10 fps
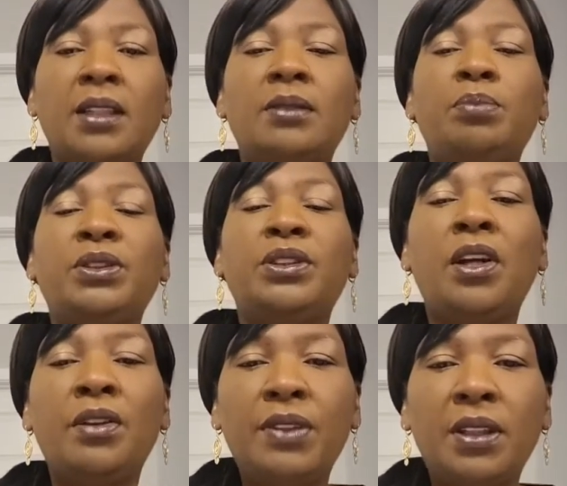and
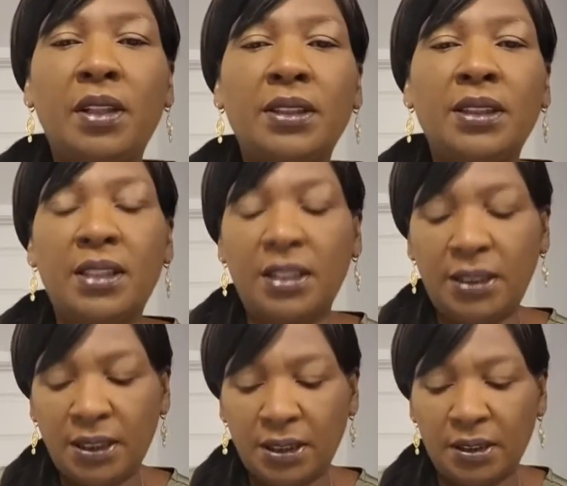preserving us in
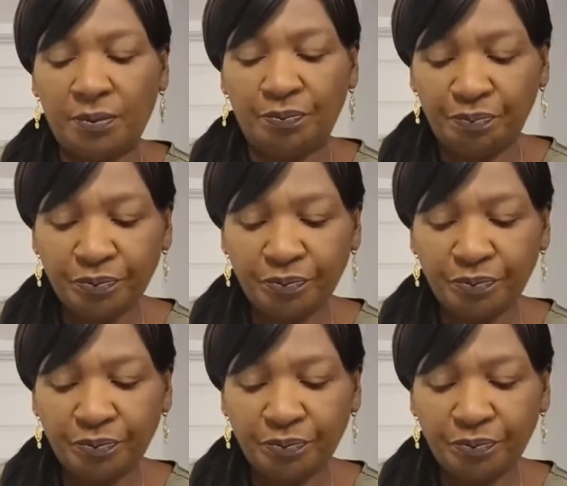this season.